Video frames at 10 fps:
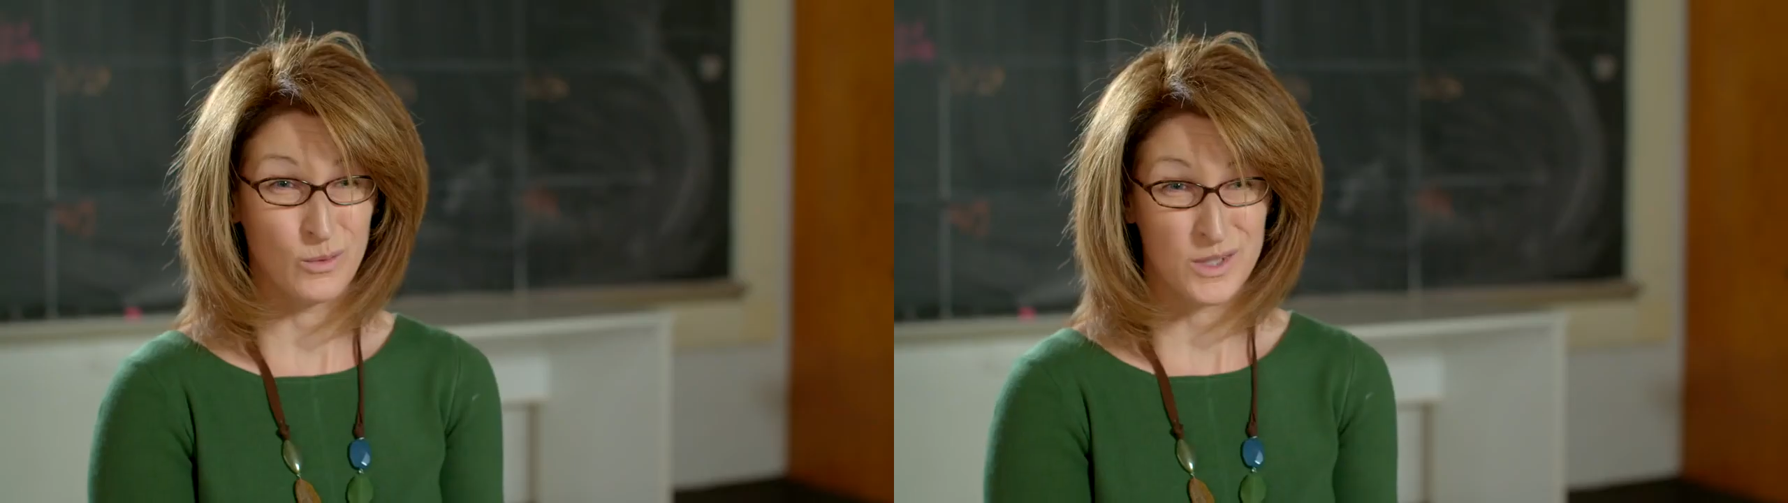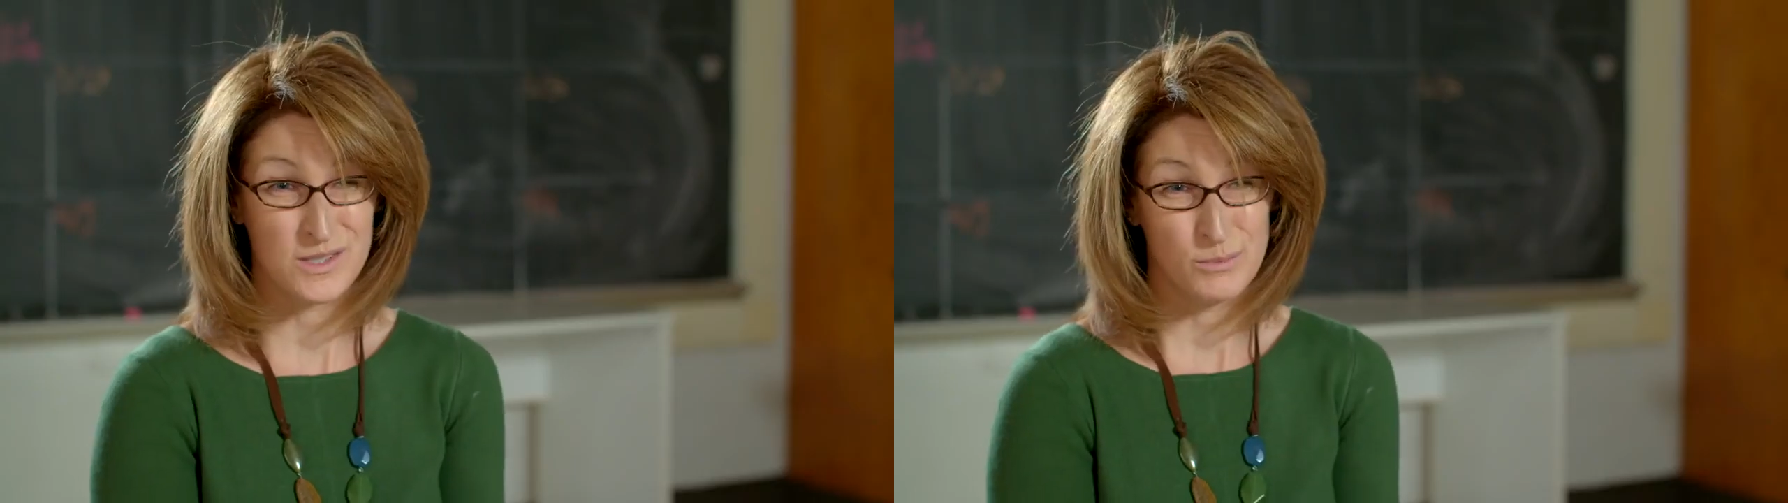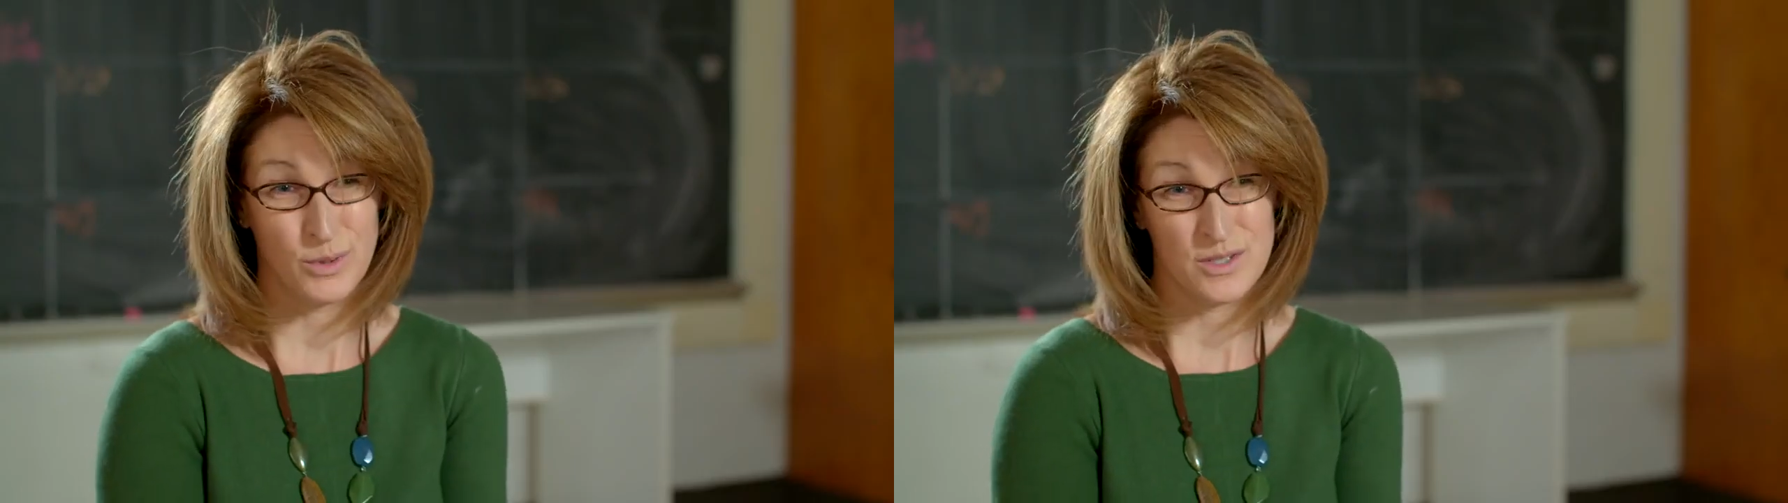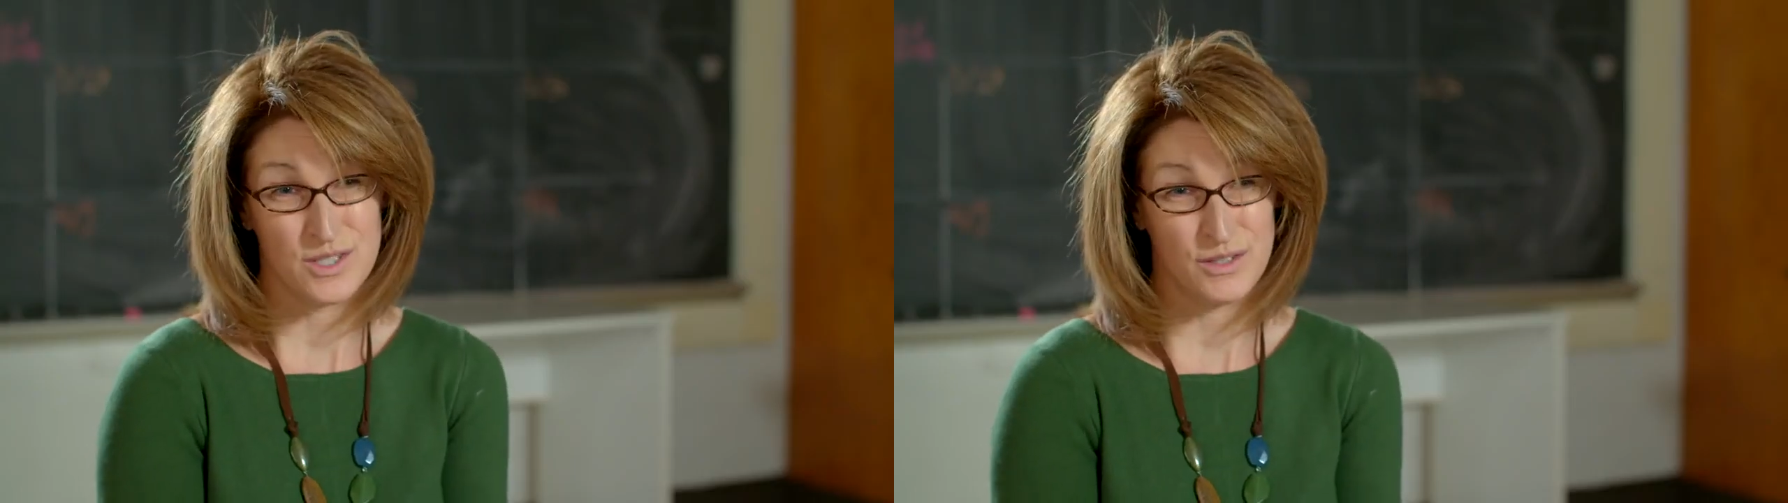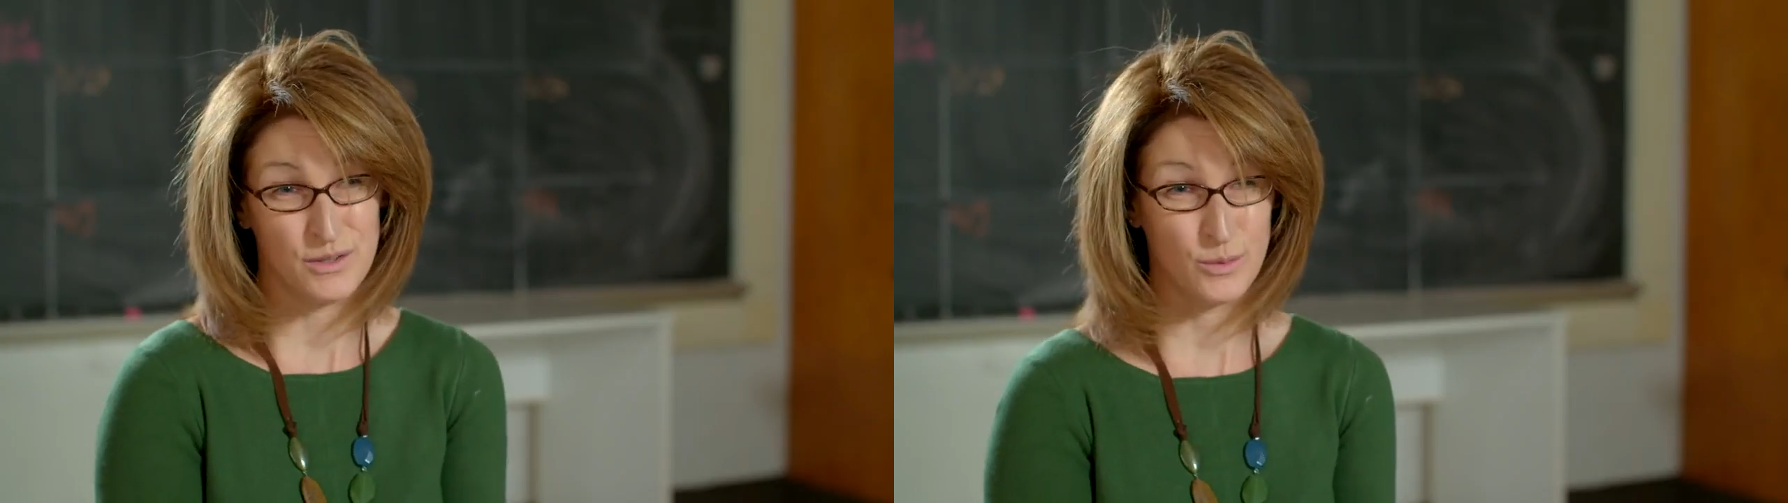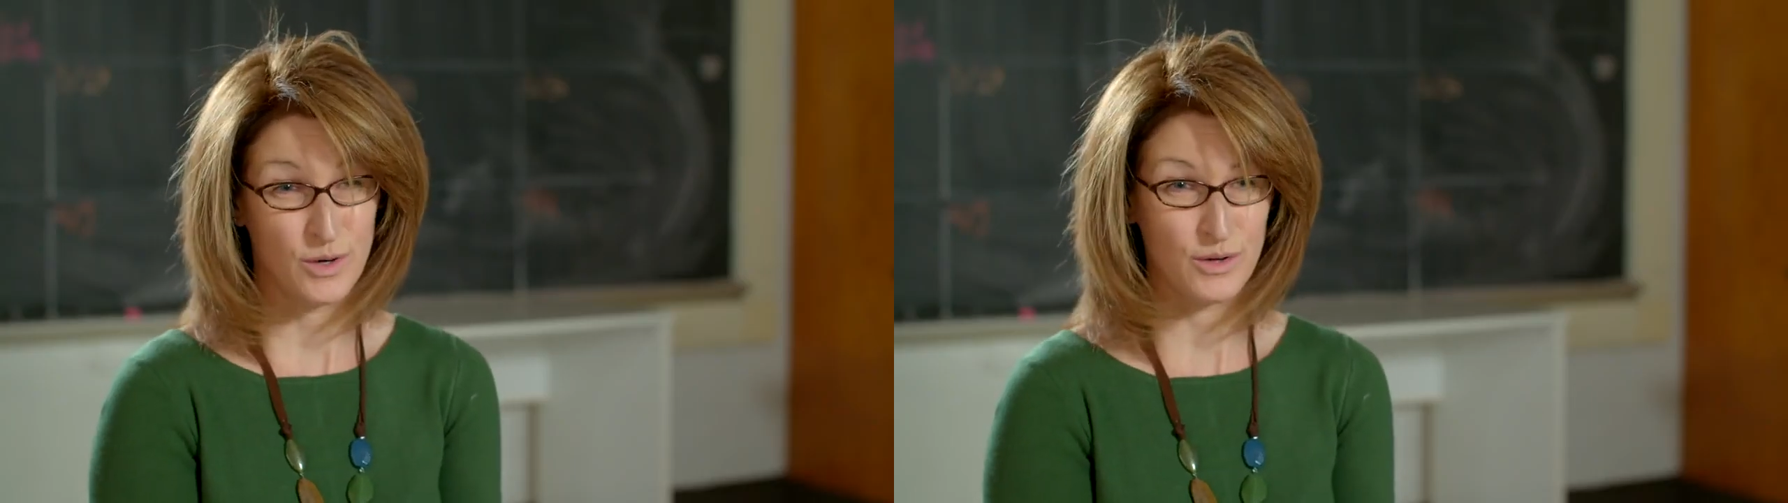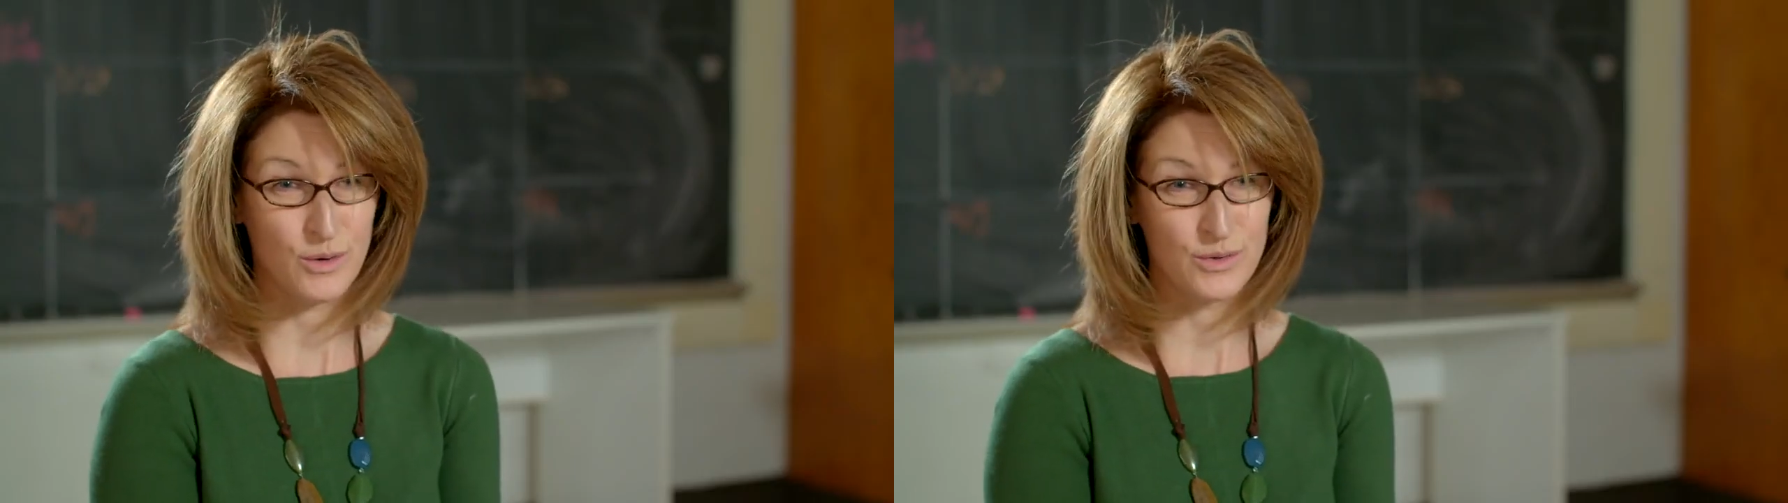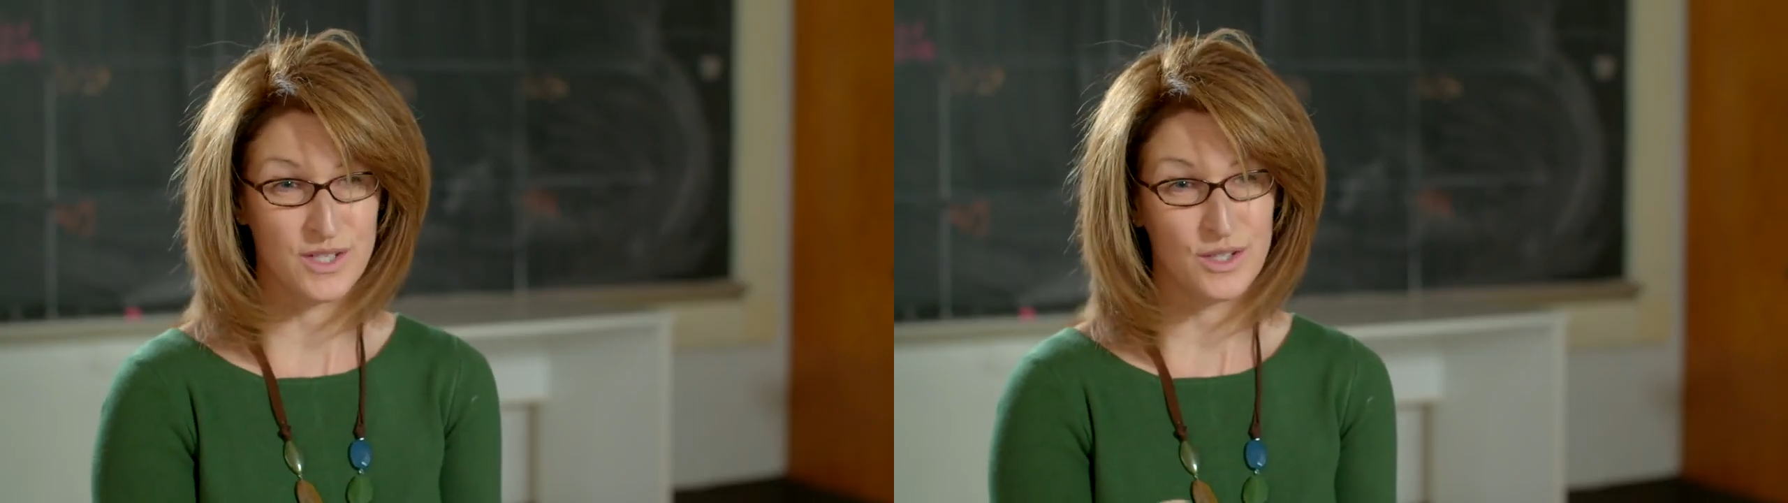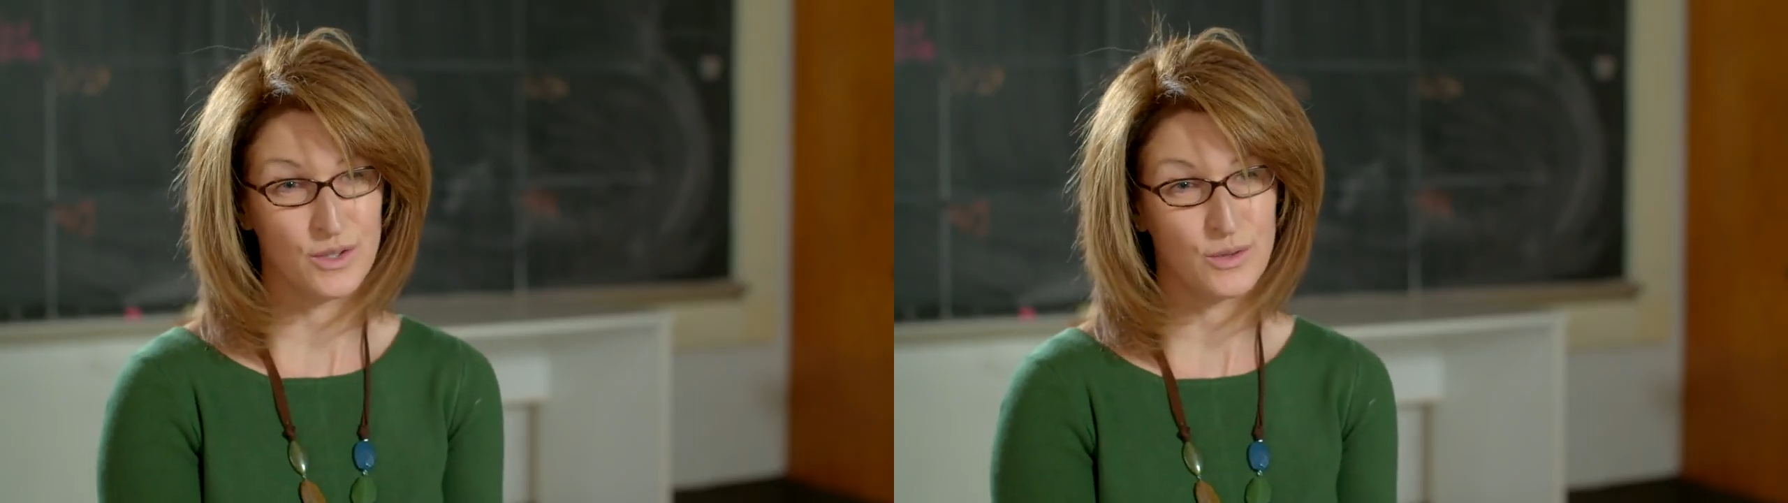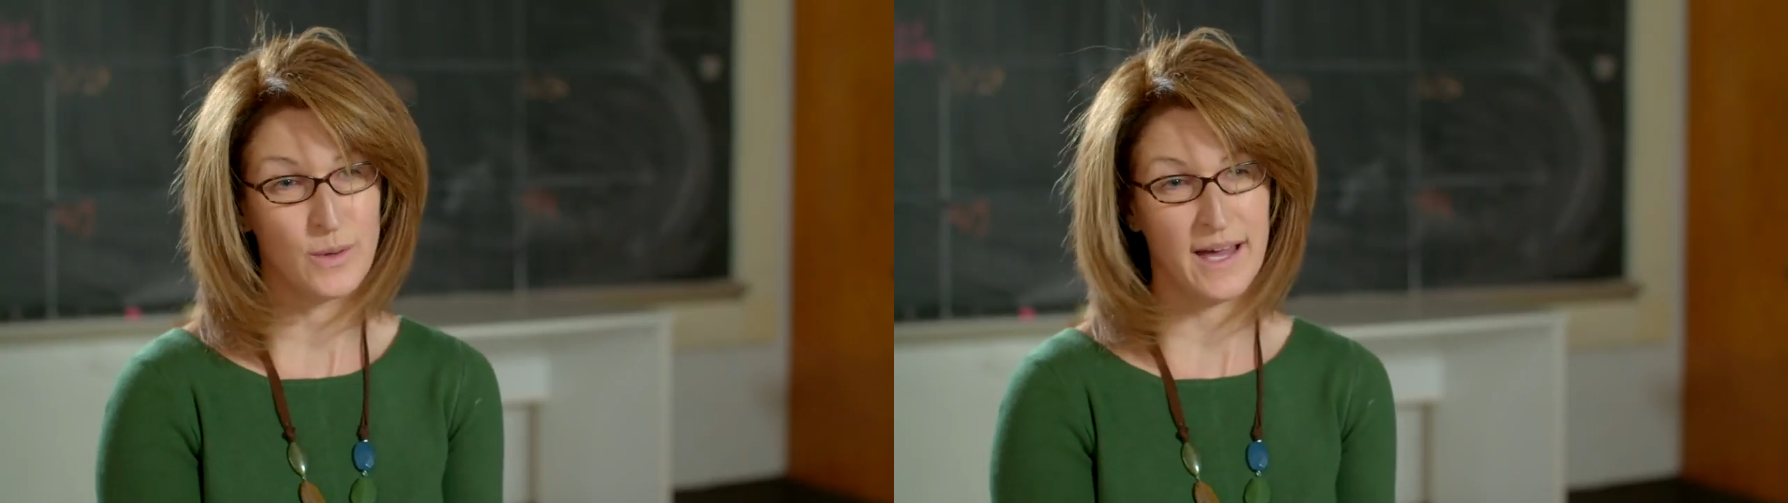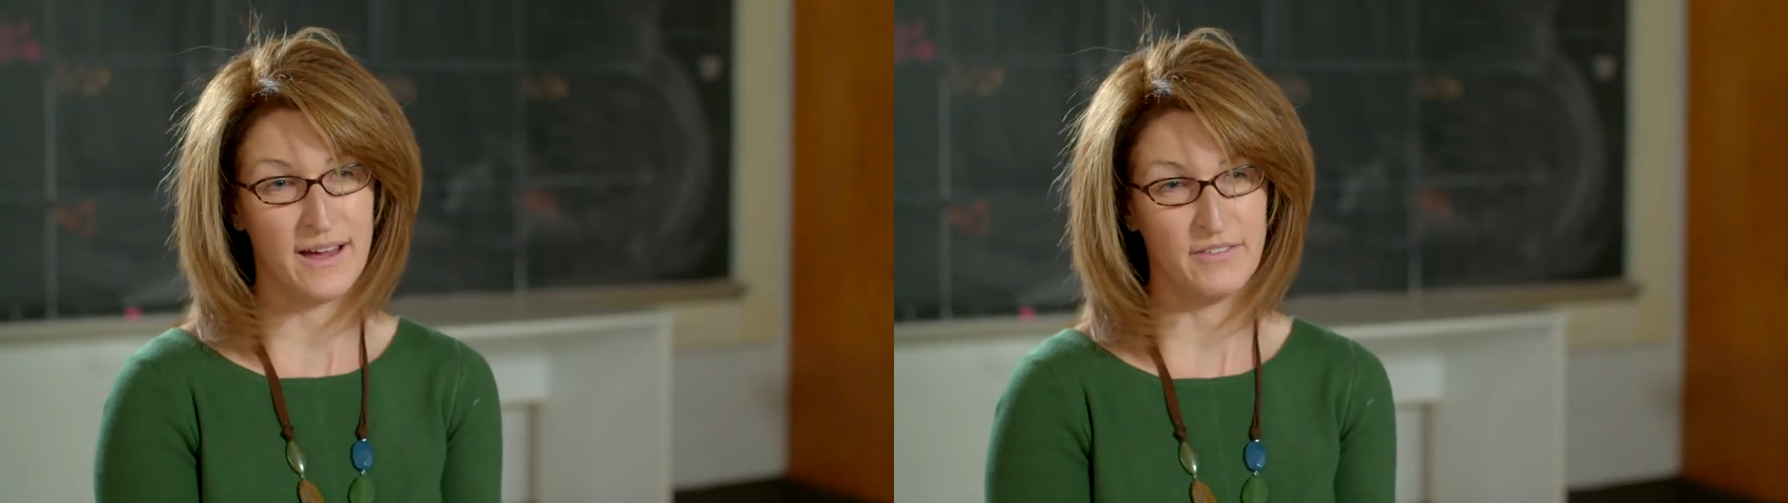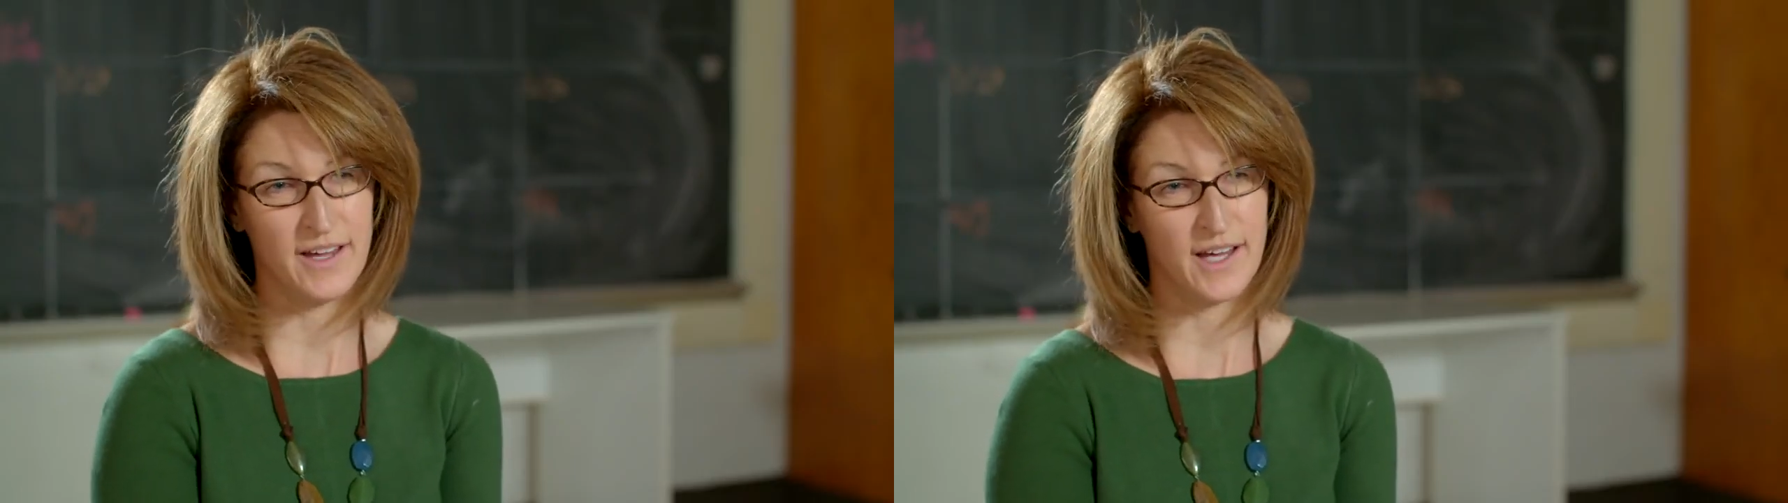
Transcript: What's important to you? What are the goals that you have?